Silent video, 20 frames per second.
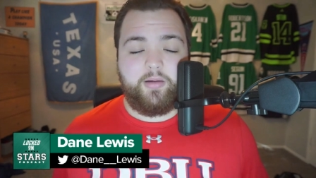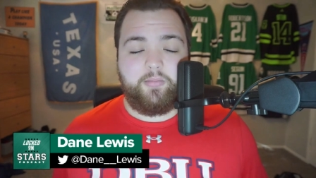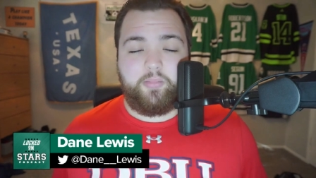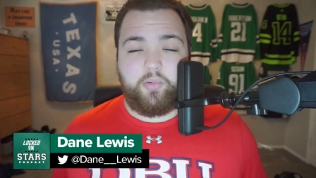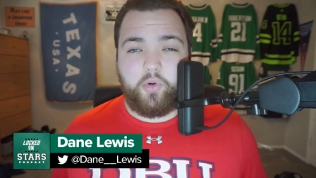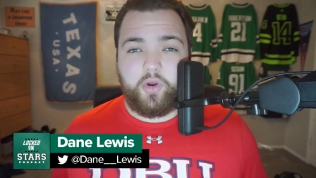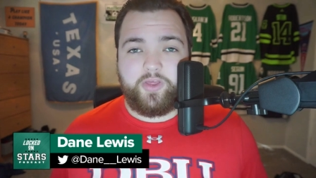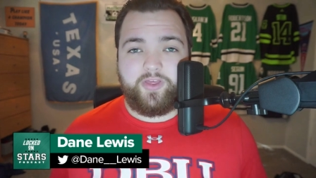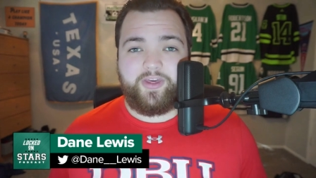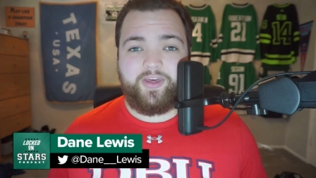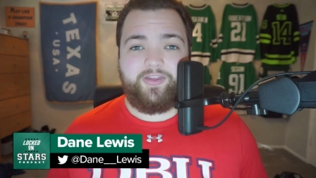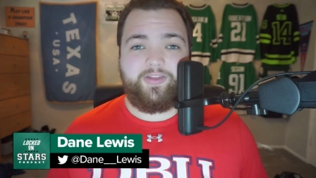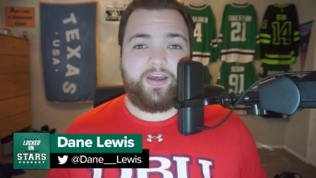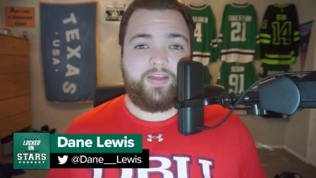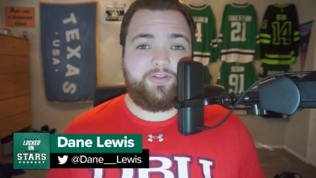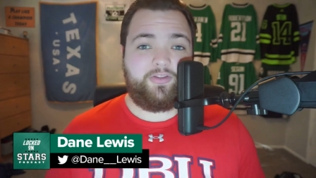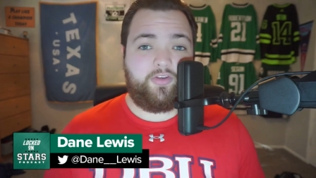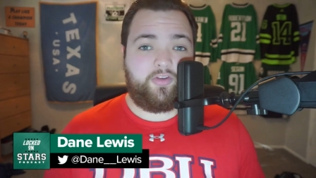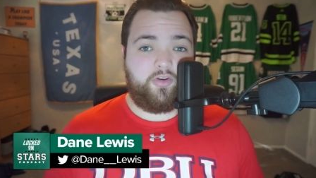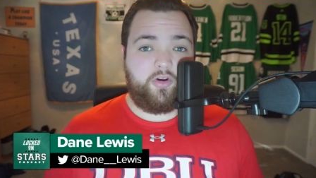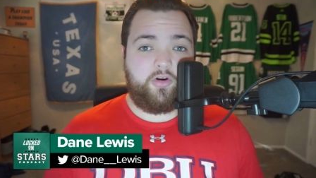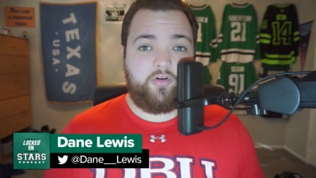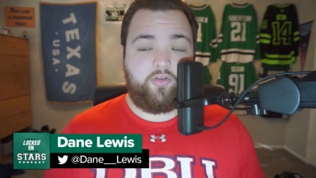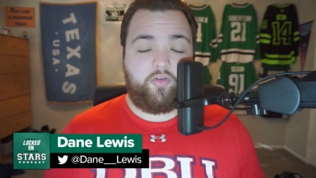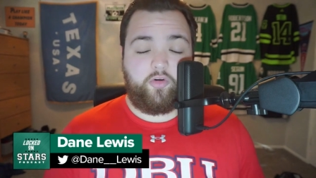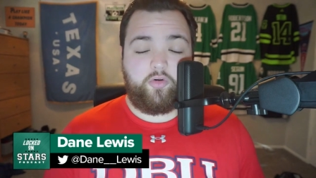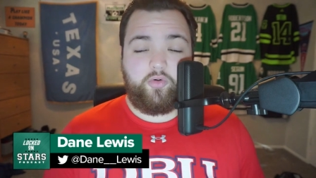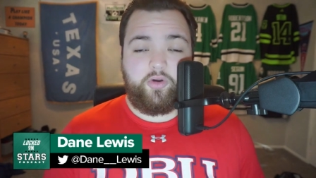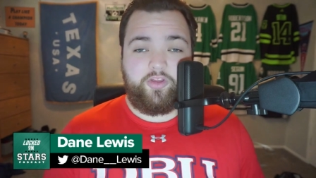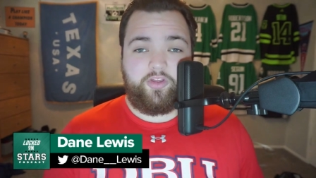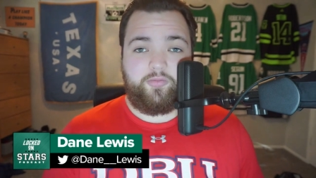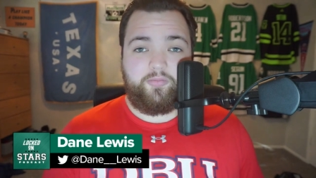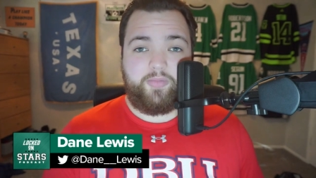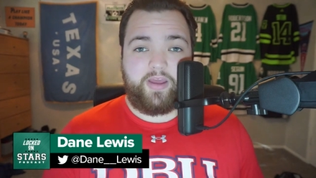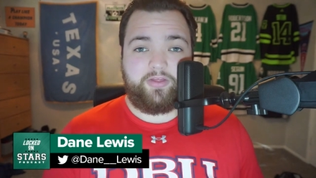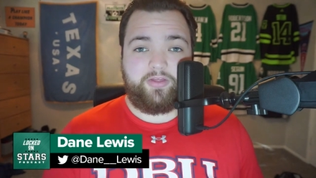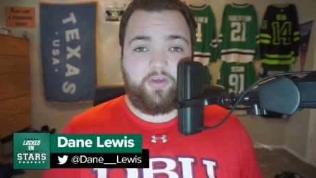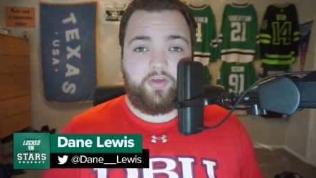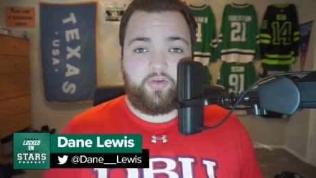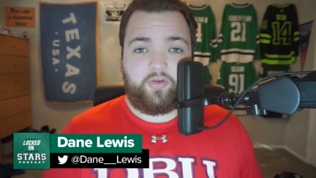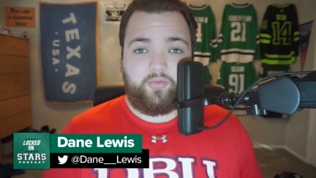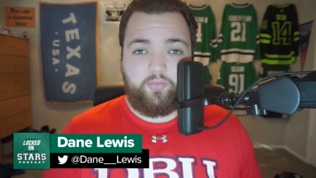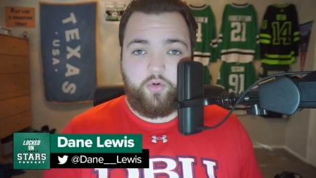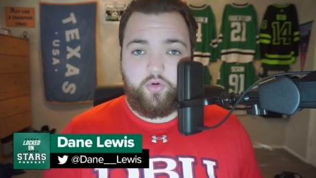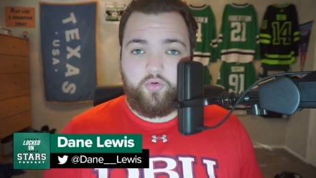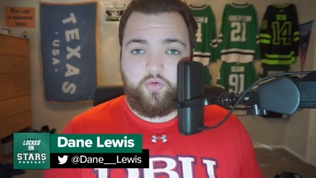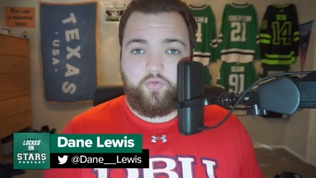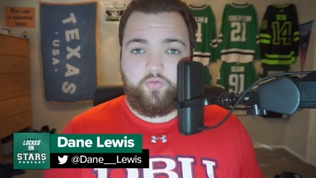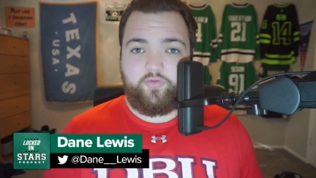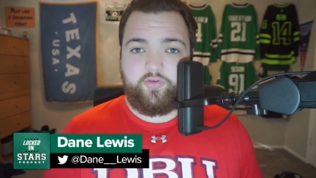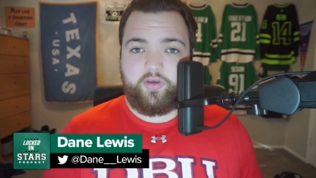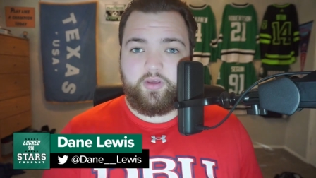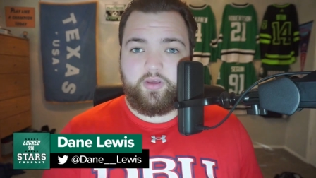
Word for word: pointing that the Stars are going to make this move.